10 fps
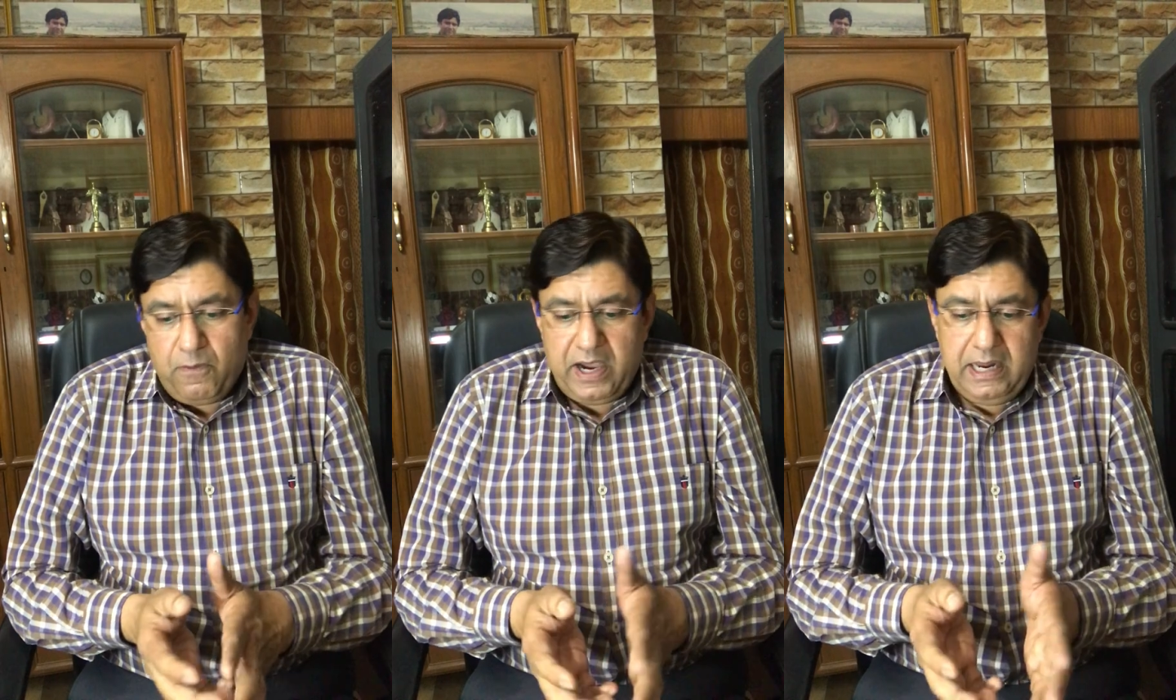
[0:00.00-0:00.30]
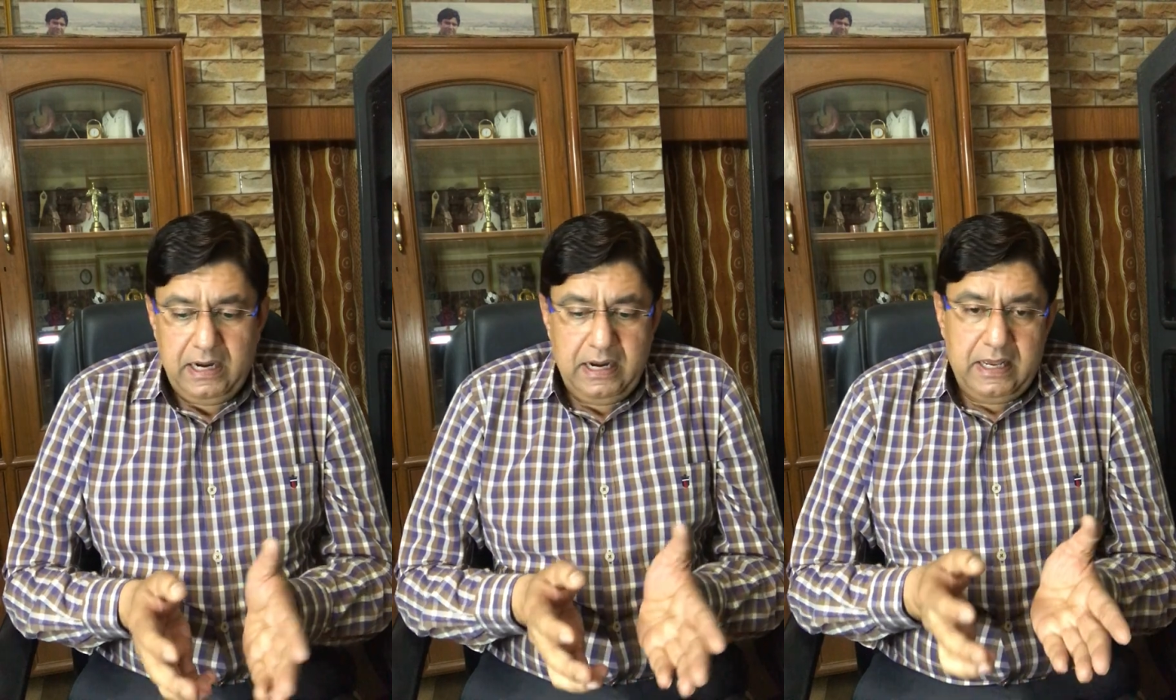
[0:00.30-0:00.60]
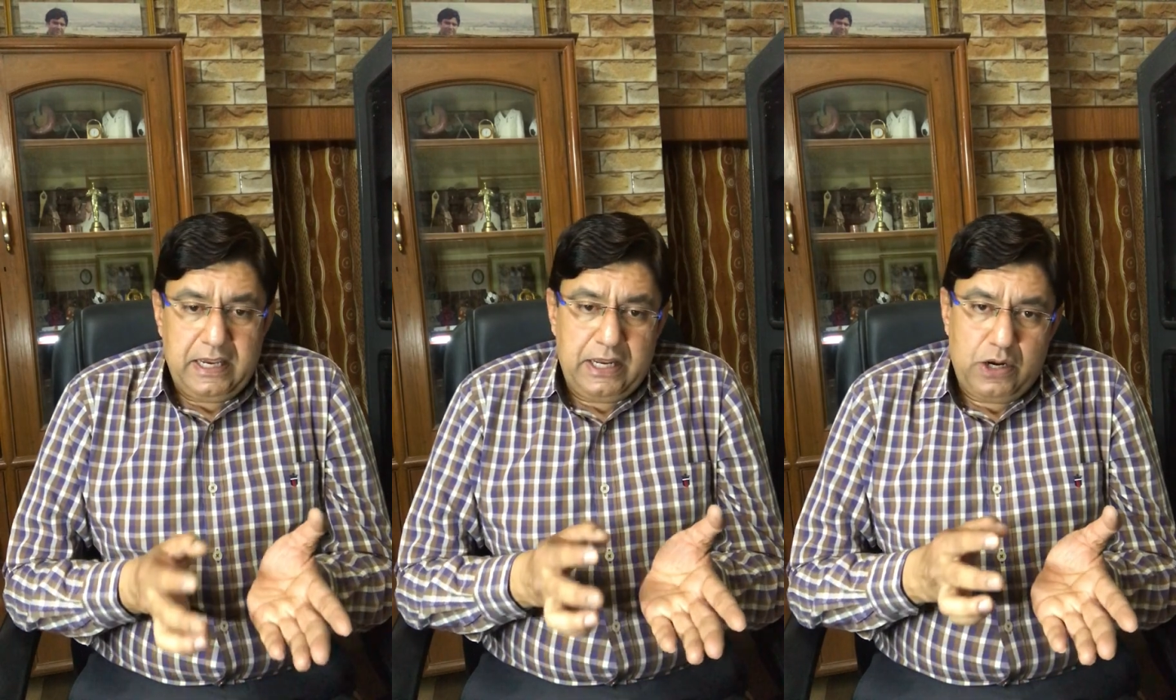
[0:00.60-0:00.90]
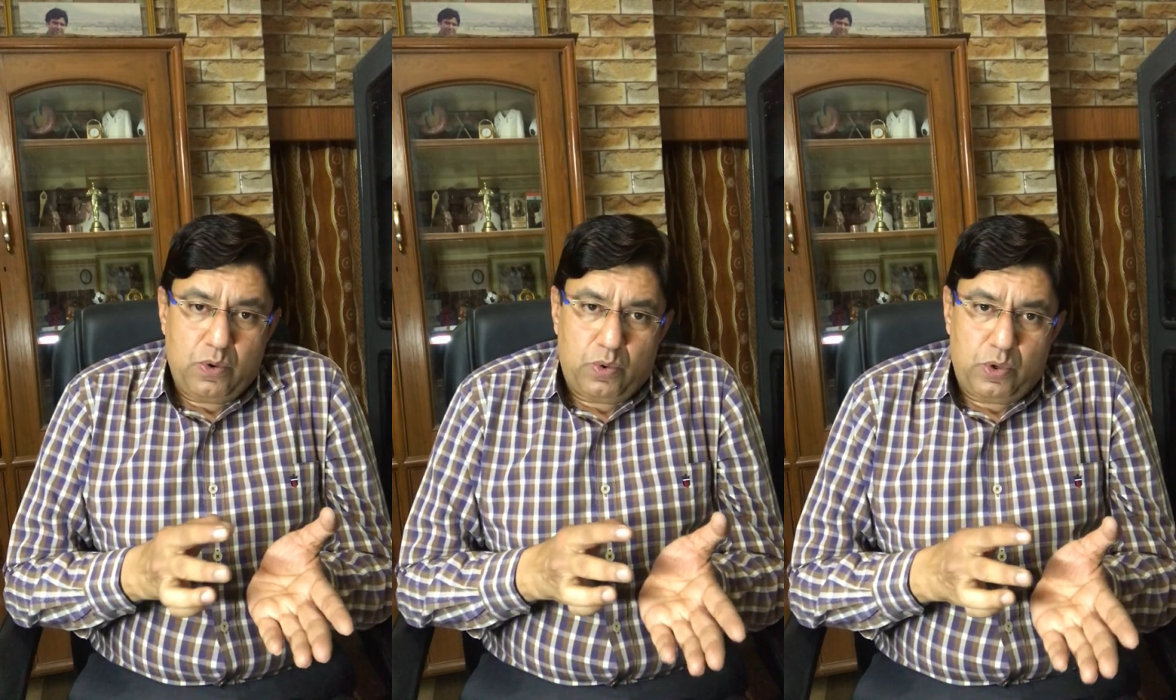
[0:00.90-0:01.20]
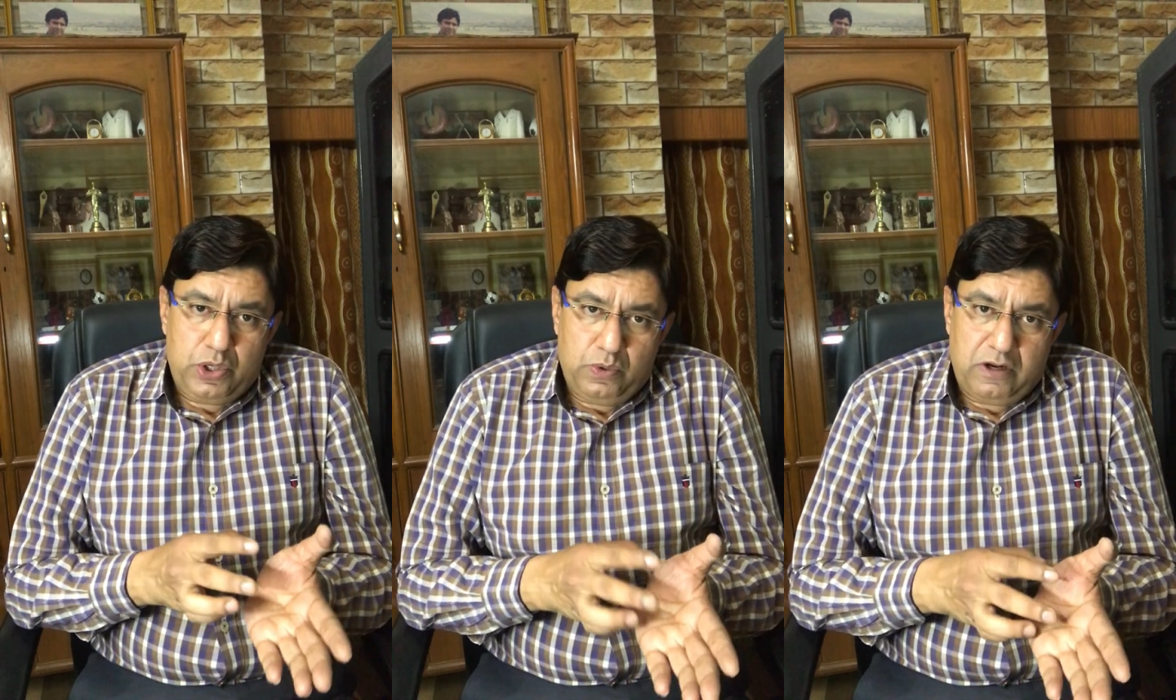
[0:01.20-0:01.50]
While in
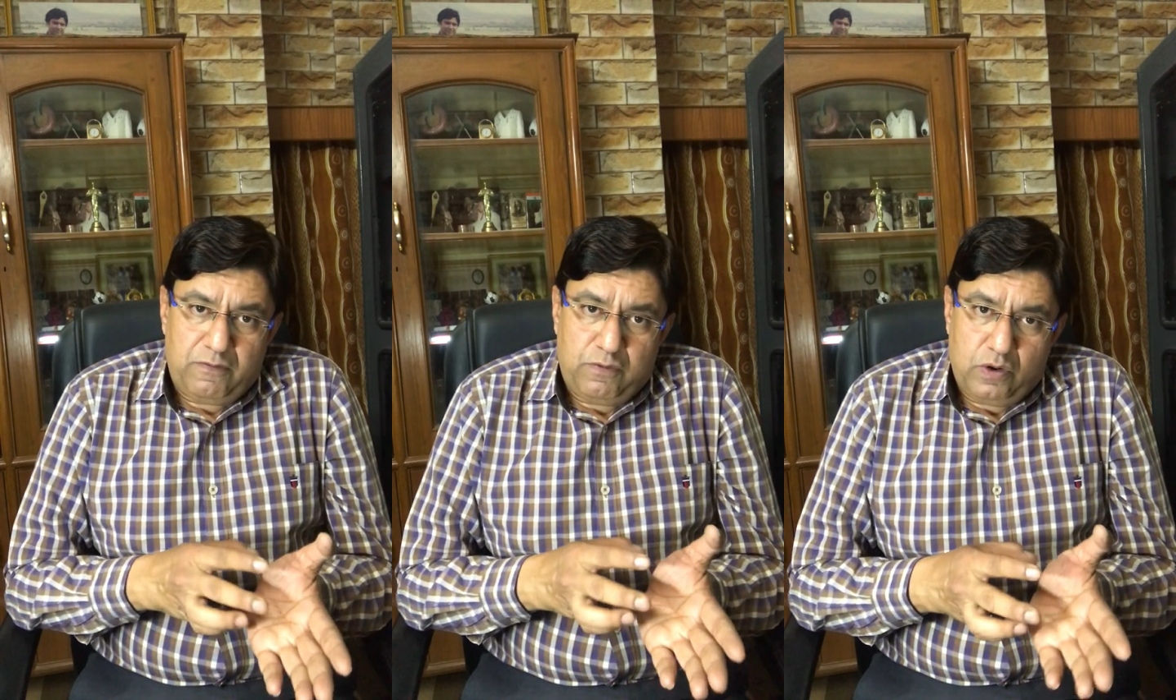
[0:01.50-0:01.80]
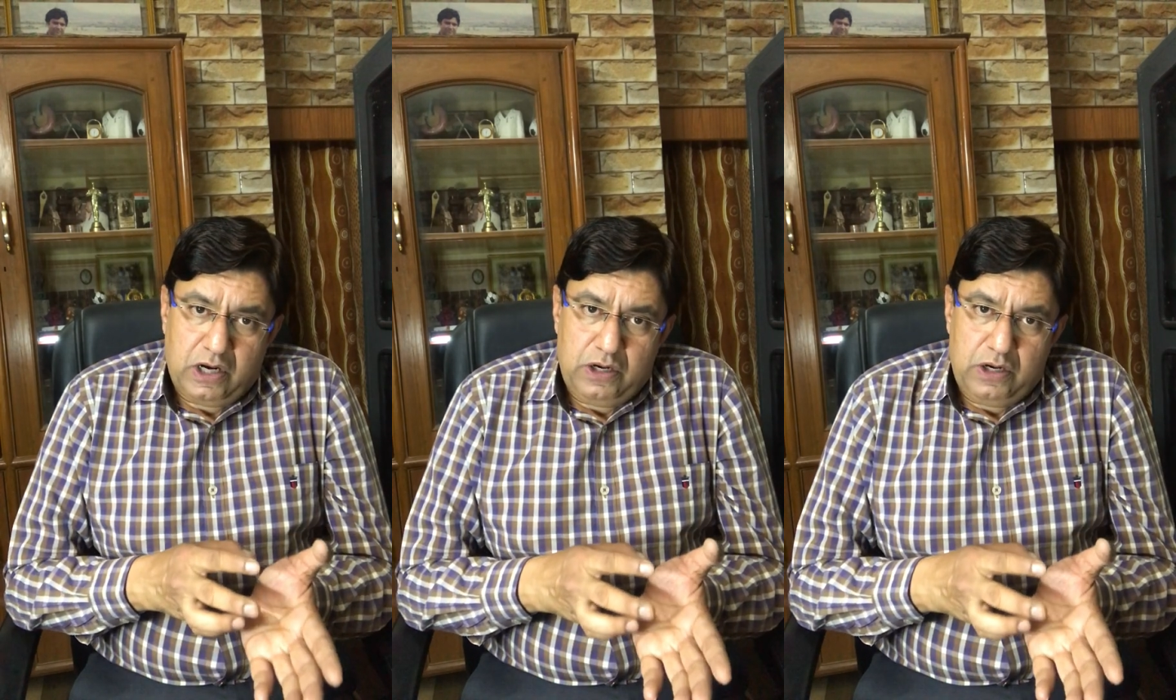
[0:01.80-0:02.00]
nodular, focal